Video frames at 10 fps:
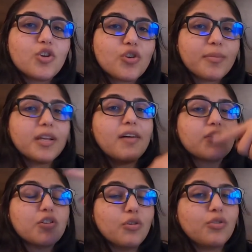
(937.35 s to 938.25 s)
So I'm gonna have
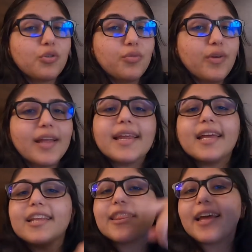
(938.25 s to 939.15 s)
to go through and
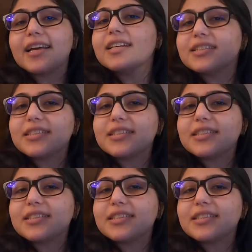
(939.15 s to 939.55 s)
edit that